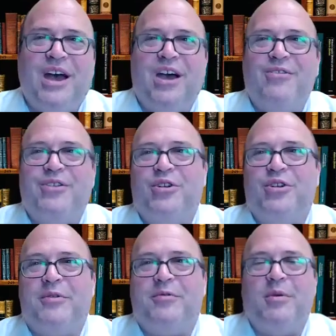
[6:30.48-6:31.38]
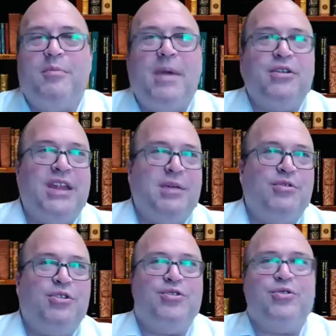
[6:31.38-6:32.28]
or they talk about from a better
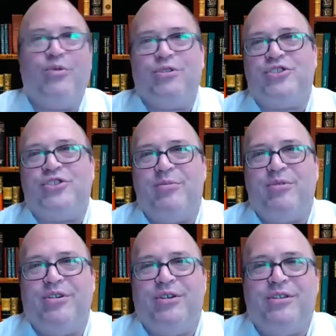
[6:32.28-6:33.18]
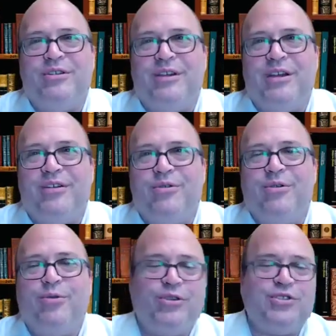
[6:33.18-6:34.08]
neighborhood to a worse neighborhood,
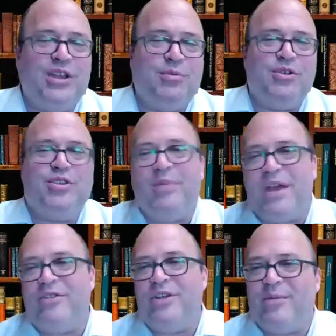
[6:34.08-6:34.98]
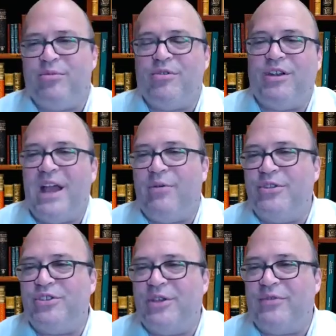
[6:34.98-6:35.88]
or a worse neighborhood to a better neighborhood, and how
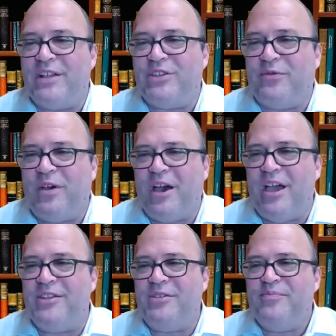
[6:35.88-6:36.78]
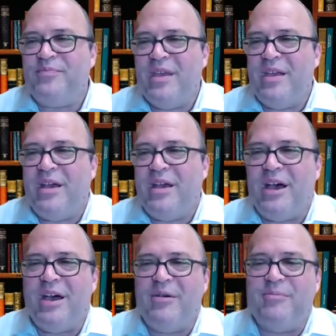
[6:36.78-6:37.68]
all this stuff gets defined.
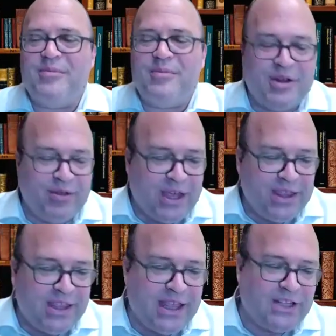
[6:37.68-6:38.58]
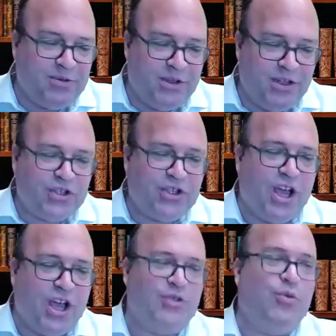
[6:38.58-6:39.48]
That's
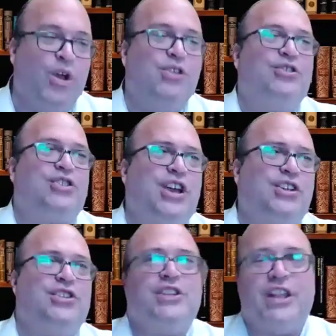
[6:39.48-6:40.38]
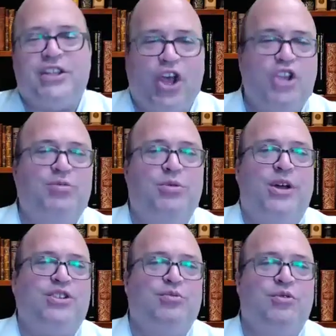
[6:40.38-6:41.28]
discussed. And one of those discussions is, let's say the husband
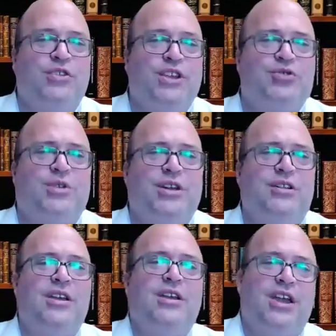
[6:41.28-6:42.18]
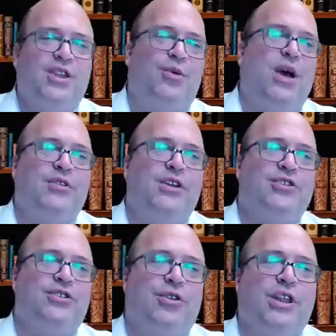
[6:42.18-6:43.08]
wants to move to Israel and the wife
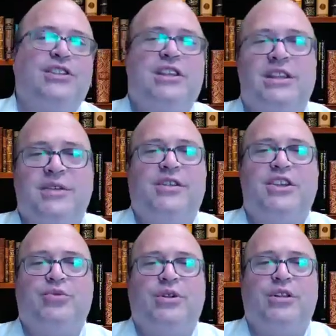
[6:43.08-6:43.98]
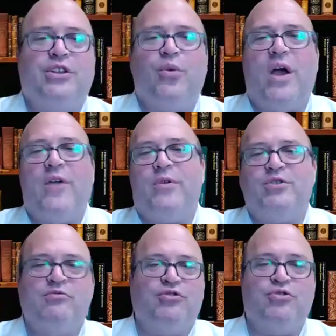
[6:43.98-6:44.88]
doesn't, or let's say they live in Israel and the wife
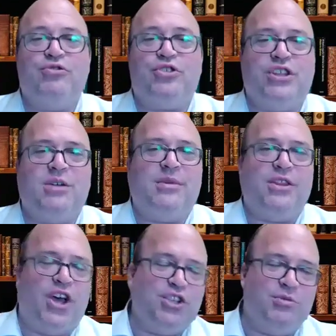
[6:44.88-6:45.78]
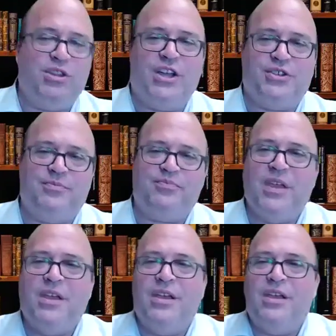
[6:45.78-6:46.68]
wants to move to Jerusalem and the husband doesn't.
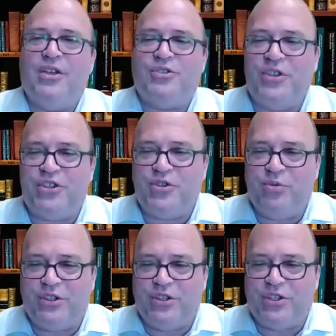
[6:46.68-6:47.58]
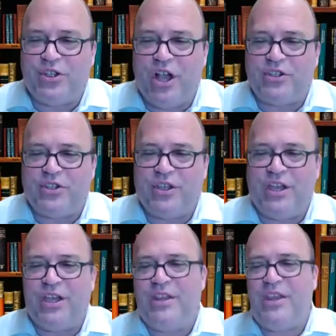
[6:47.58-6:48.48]
So this is what's discussed
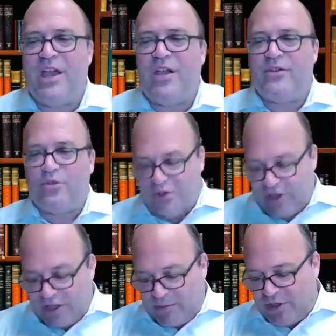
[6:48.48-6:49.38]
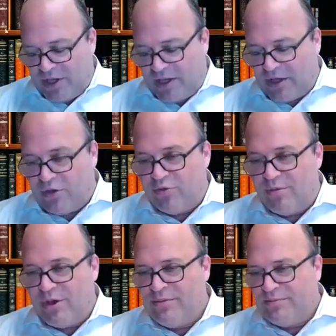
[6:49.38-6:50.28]
there towards the end of Masechet
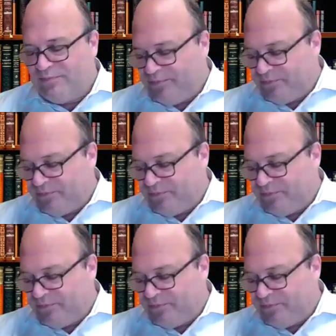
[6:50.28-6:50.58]
Ketubot.